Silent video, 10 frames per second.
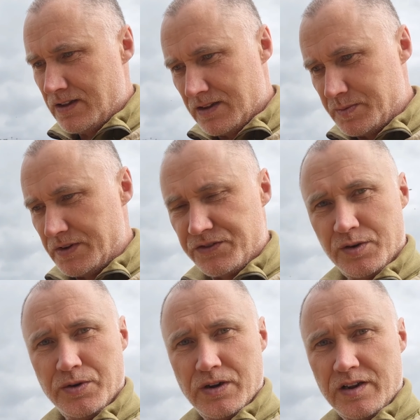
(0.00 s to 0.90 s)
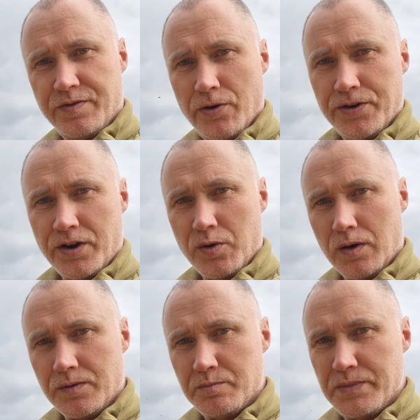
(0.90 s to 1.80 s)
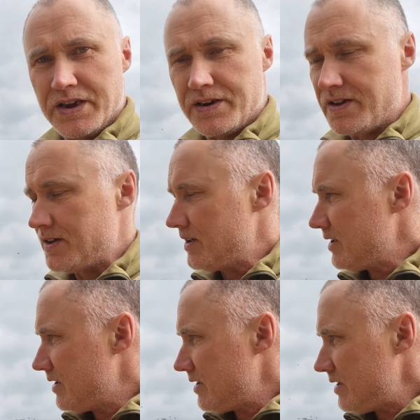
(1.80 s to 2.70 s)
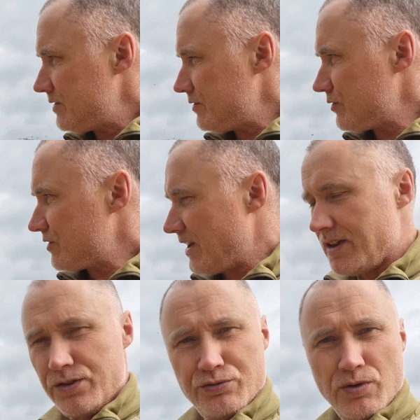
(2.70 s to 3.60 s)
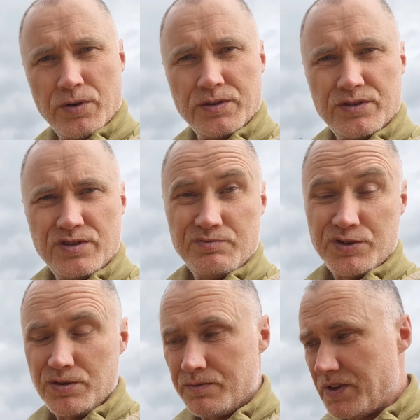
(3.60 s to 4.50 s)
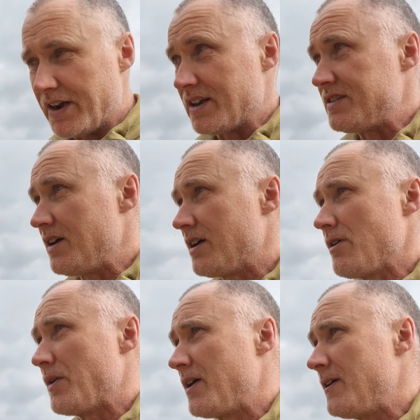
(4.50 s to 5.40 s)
It's been too early for her to go out and mate, and she's just laying drones, so I got to take her out.